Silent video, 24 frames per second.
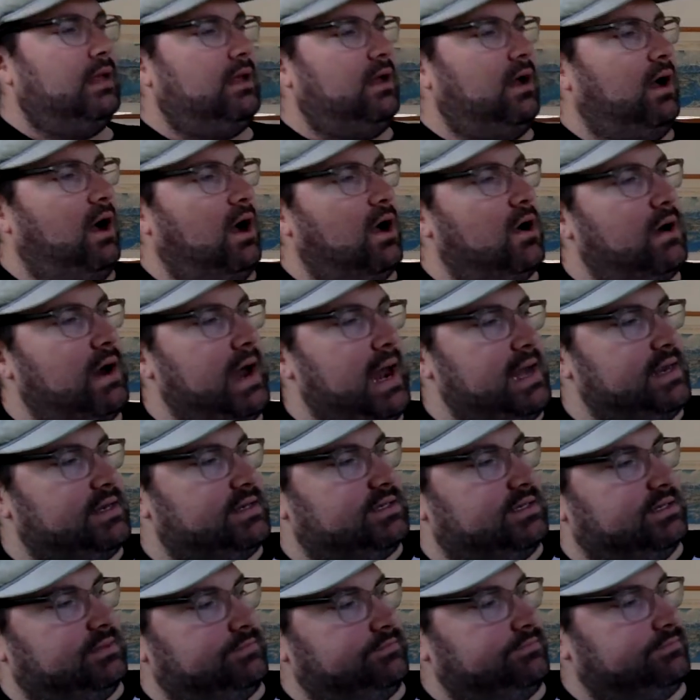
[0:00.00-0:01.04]
All
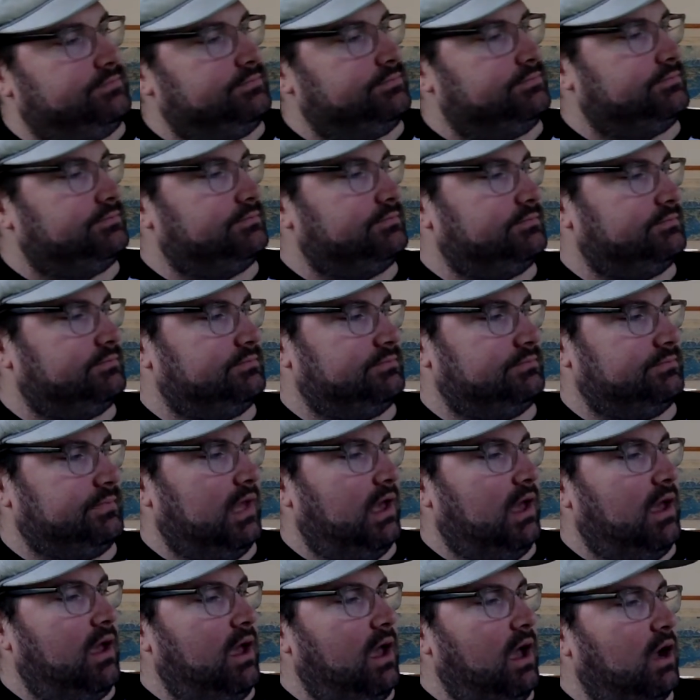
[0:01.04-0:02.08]
right.
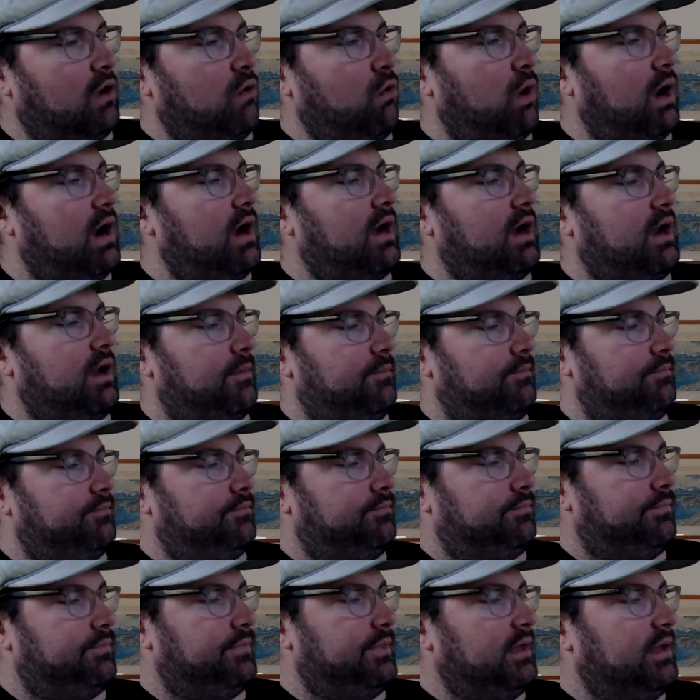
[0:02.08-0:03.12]
Aquarium.
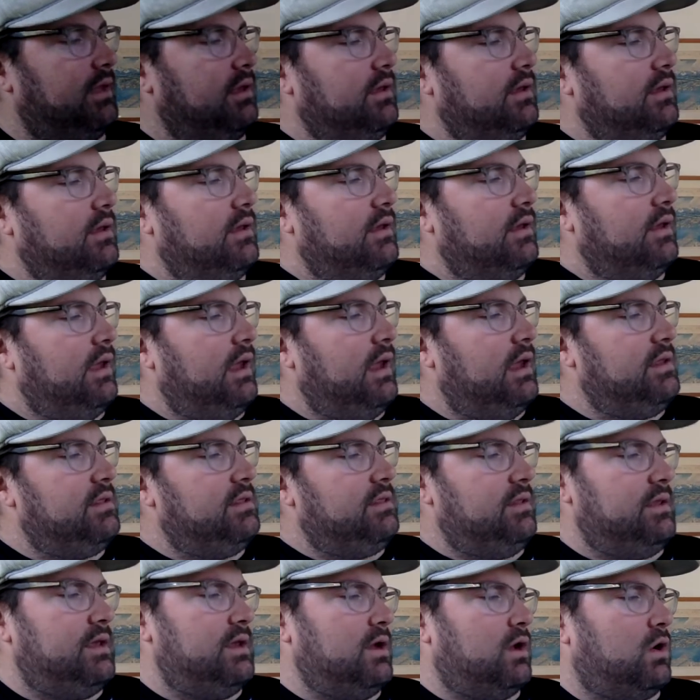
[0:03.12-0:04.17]
In
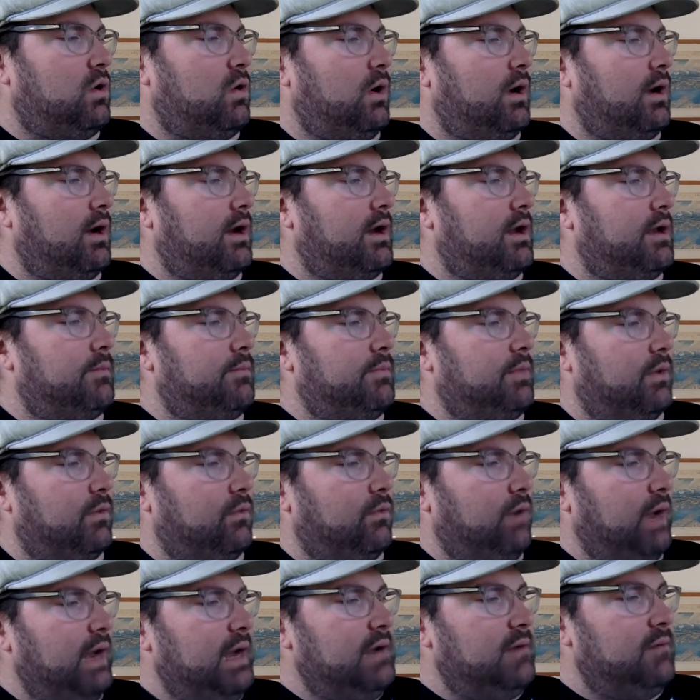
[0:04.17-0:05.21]
the aquarium, the
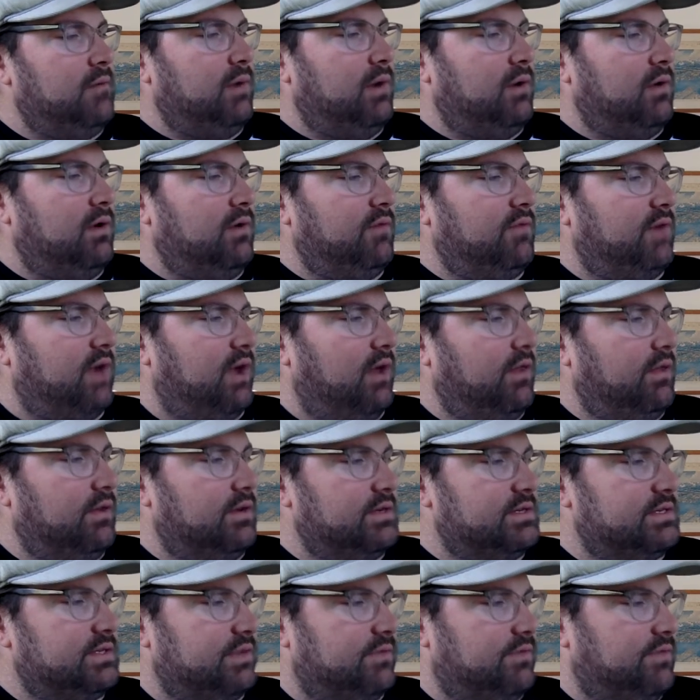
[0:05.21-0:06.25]
rainbow of
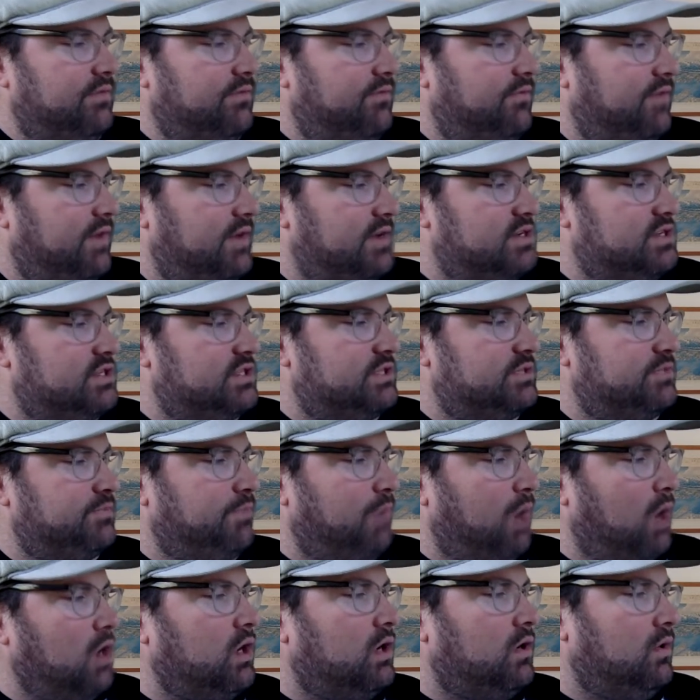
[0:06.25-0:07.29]
colors of the fish
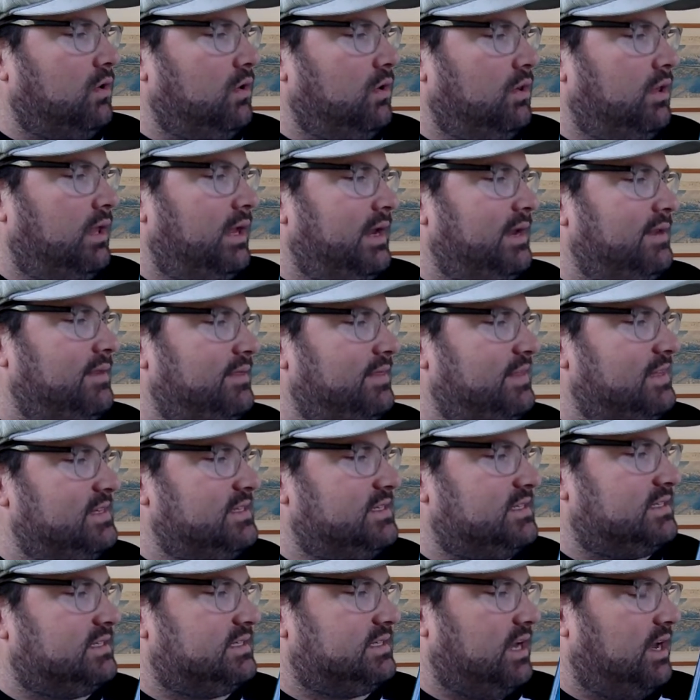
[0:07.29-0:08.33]
sparkle in the
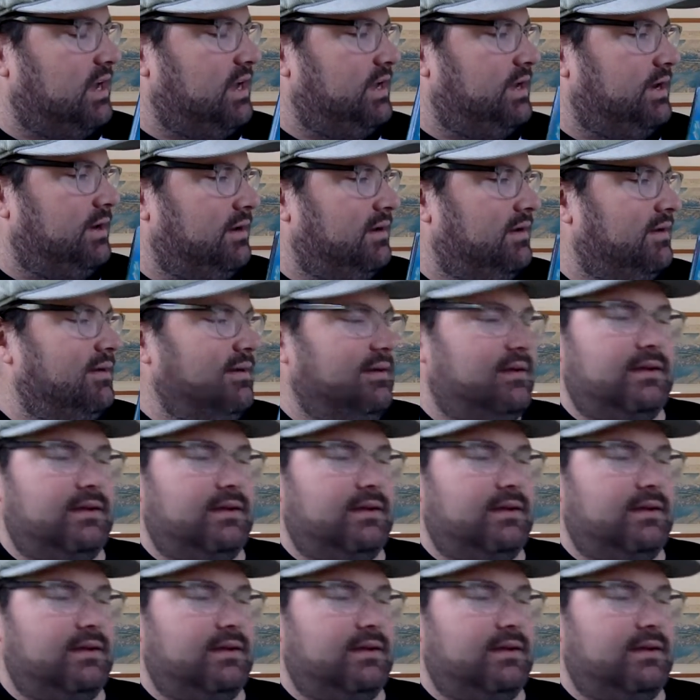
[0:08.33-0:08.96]
sun.